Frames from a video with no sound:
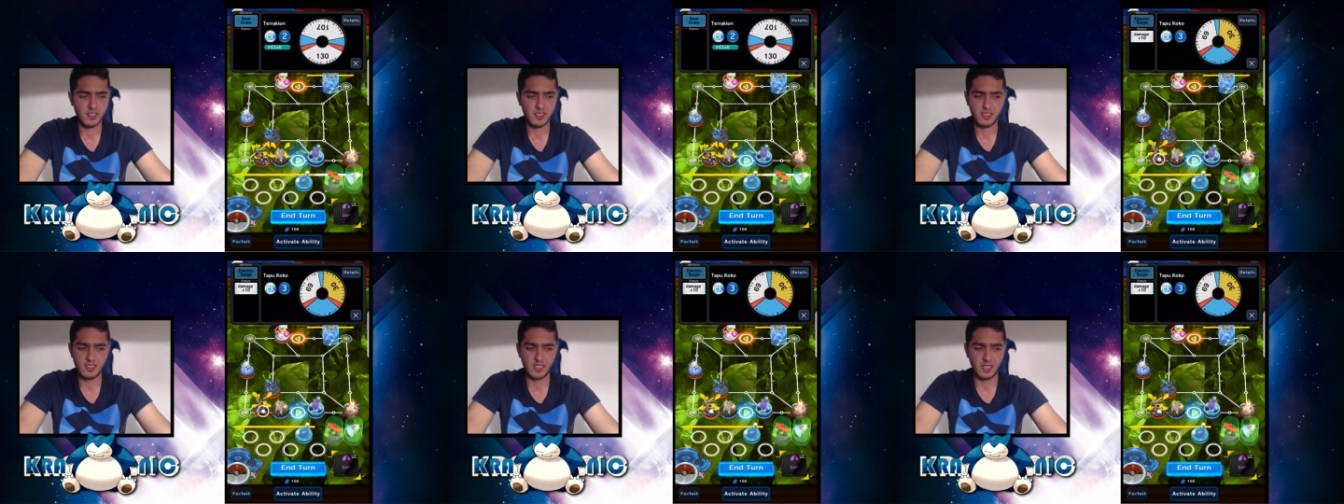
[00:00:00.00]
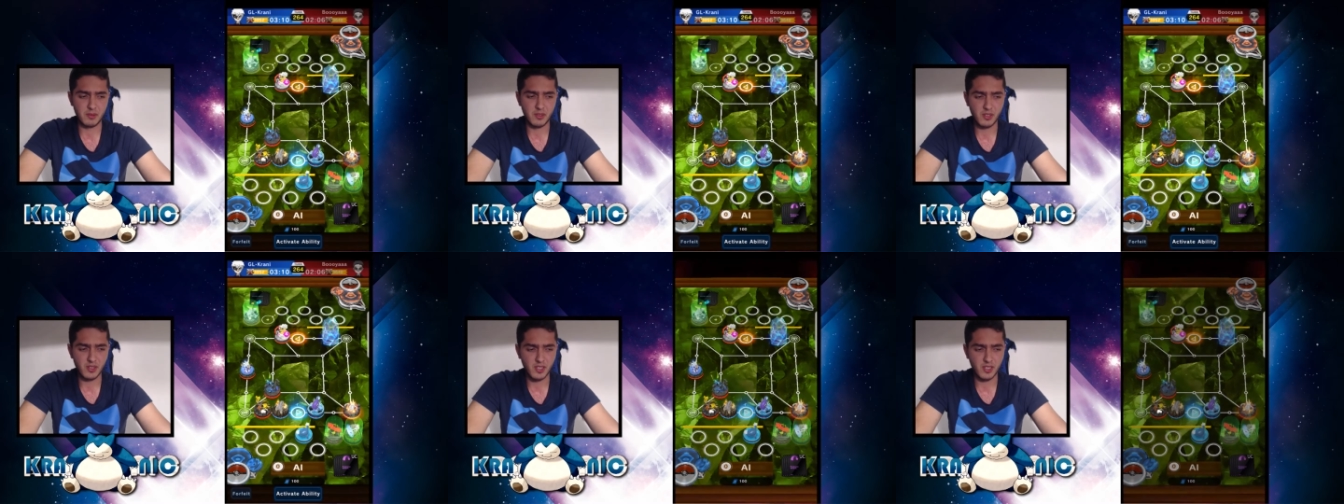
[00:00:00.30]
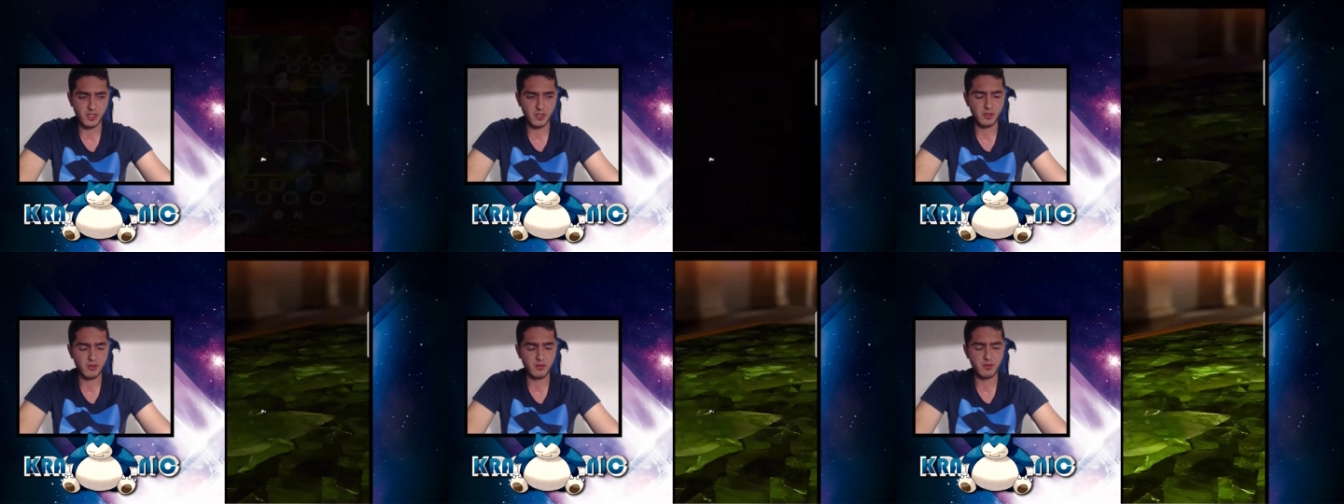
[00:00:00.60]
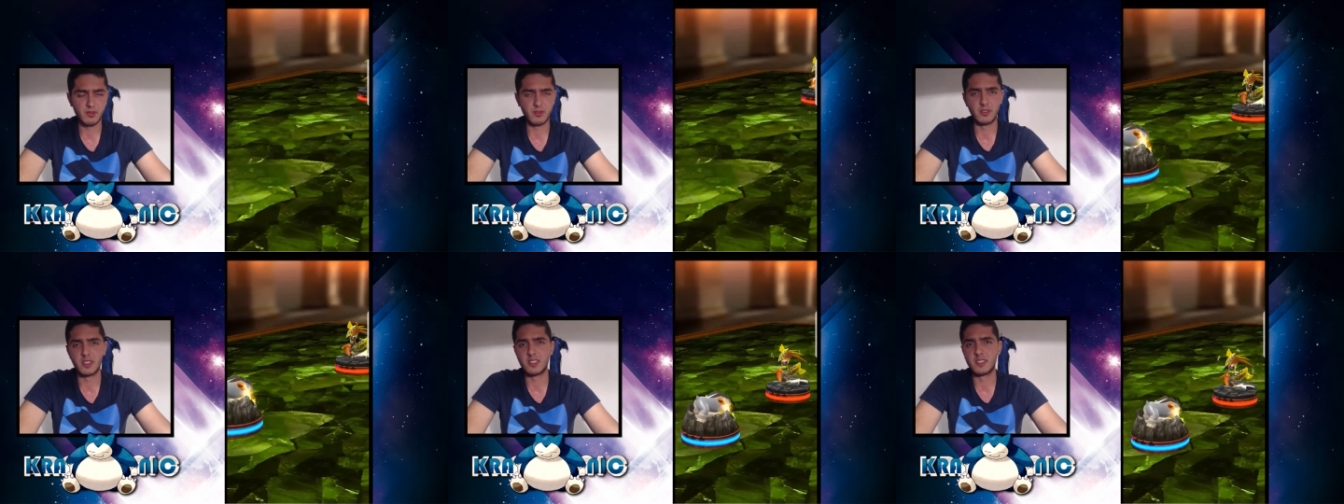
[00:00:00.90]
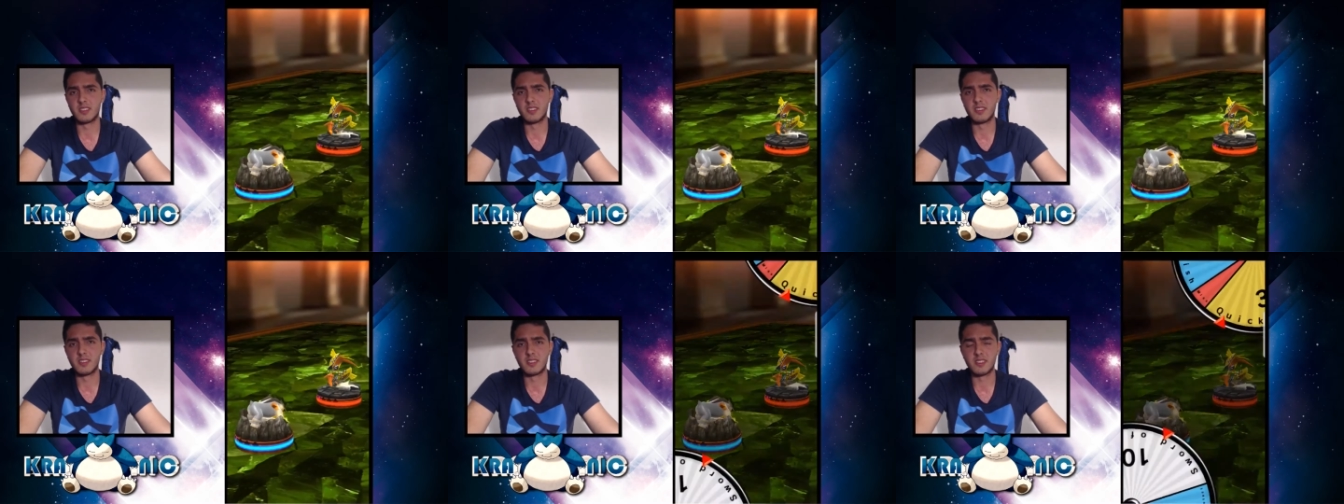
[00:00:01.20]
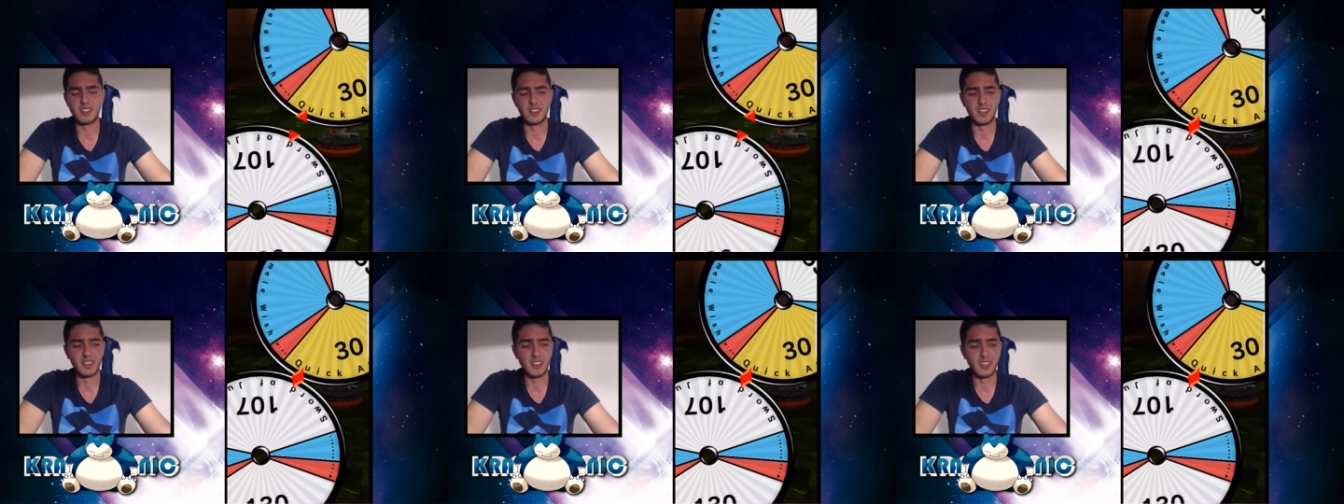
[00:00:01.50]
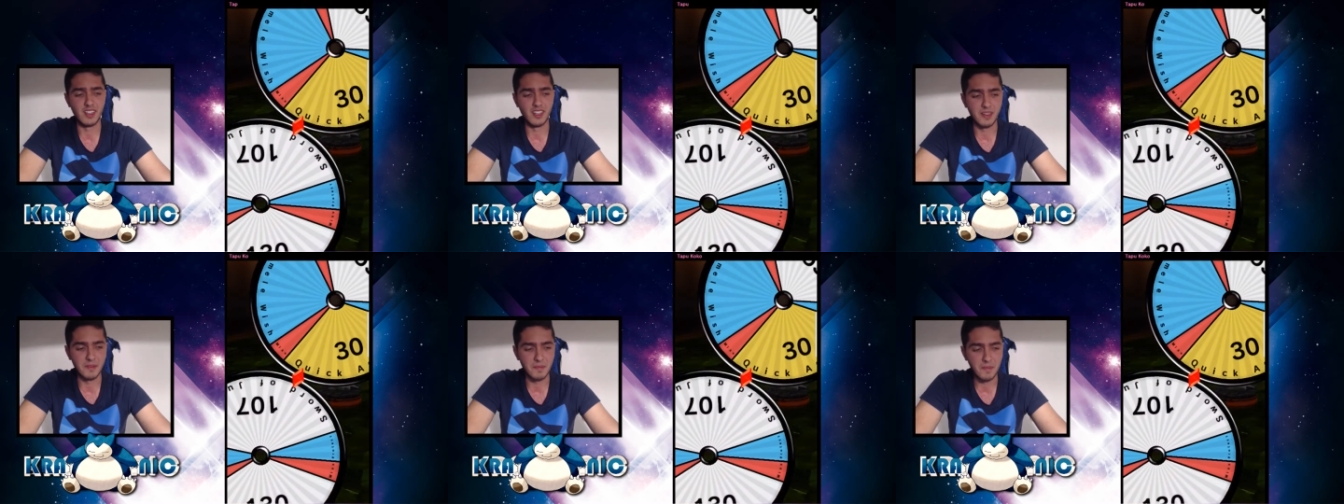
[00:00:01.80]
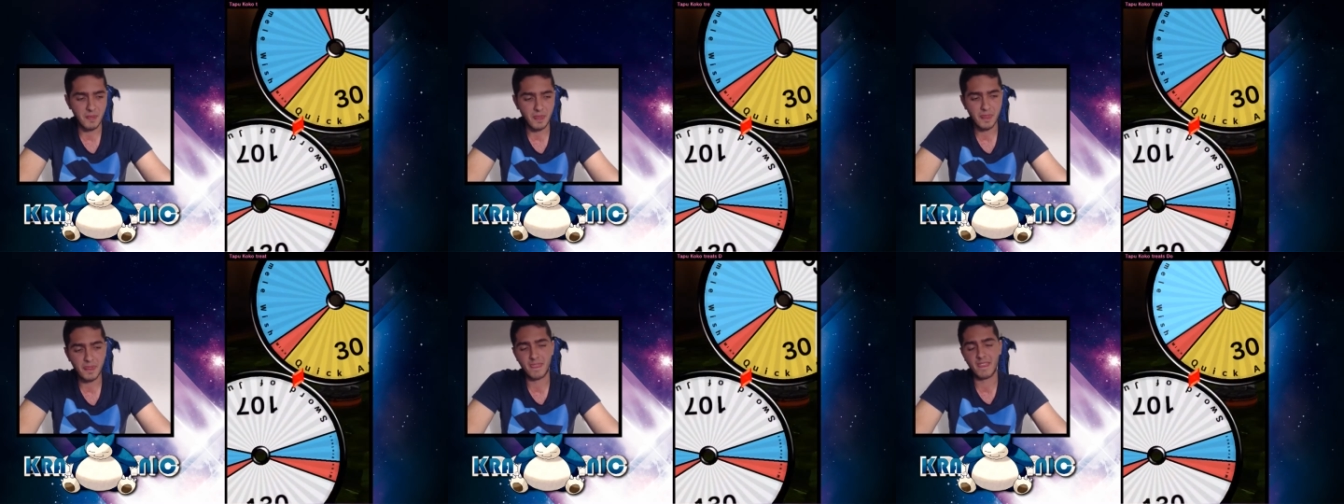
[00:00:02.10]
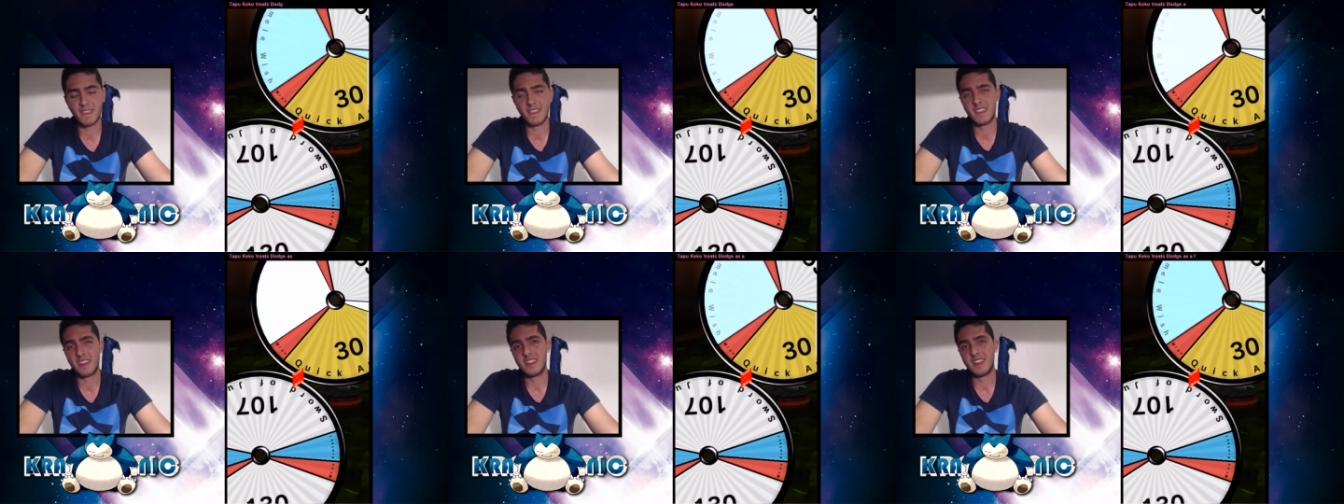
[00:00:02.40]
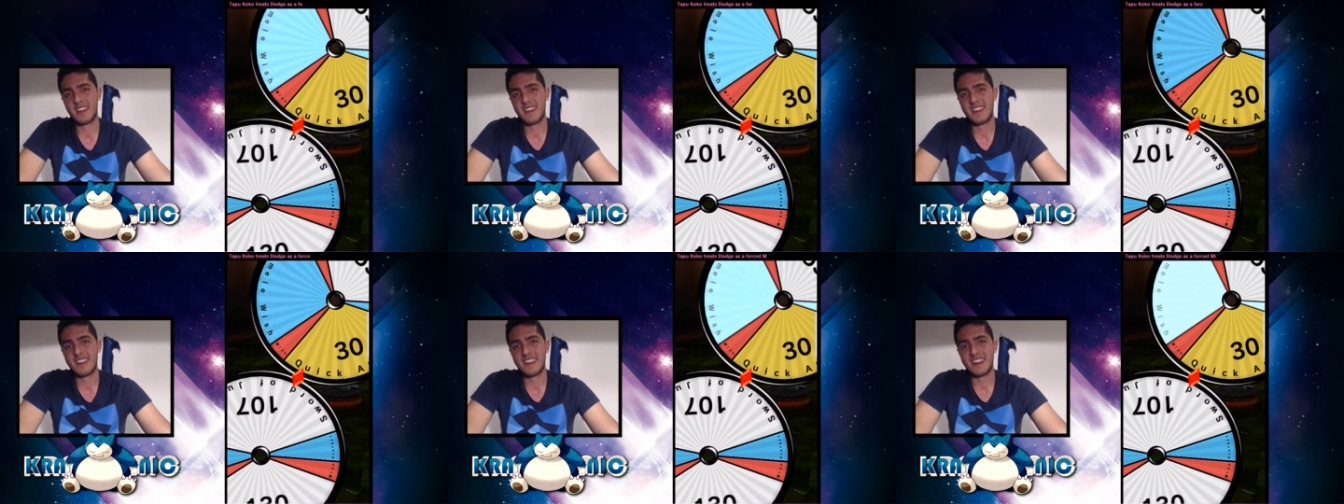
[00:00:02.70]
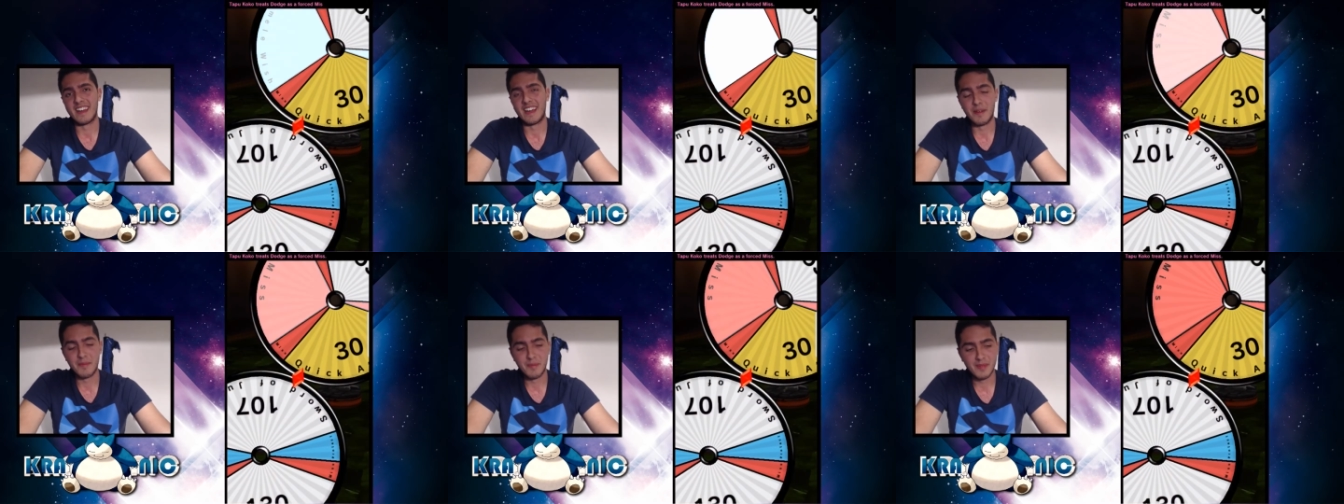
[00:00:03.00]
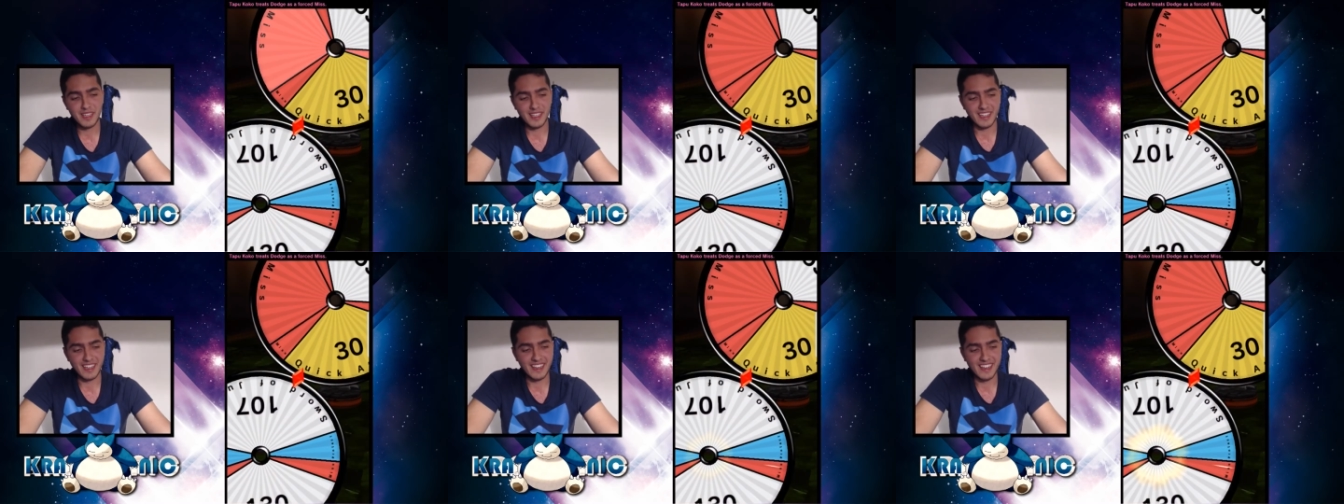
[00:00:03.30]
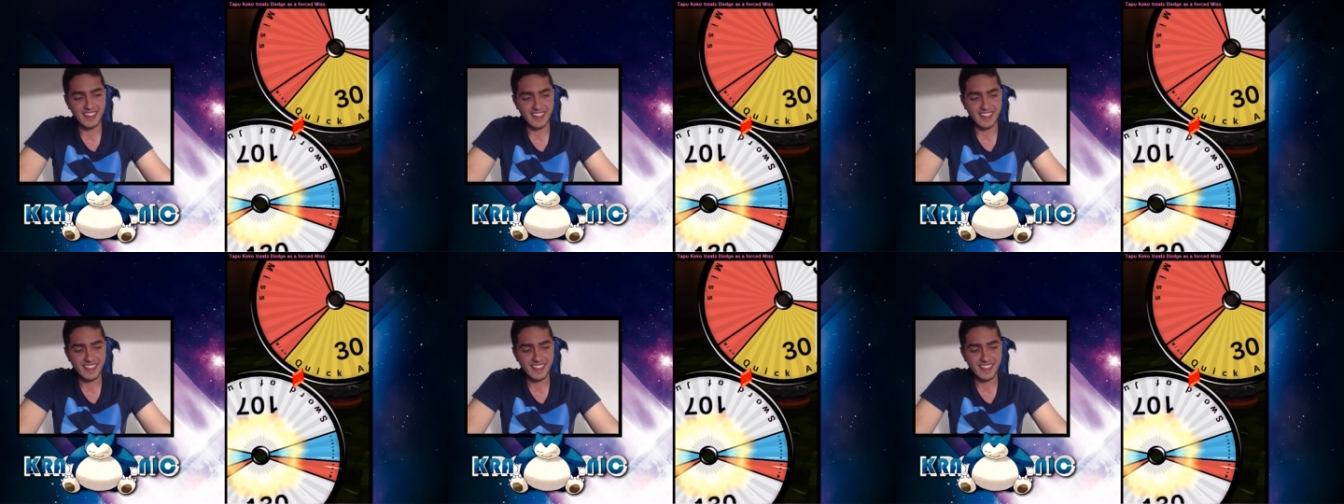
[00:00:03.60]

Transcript: I'm gonna go for it. Uh, I mean,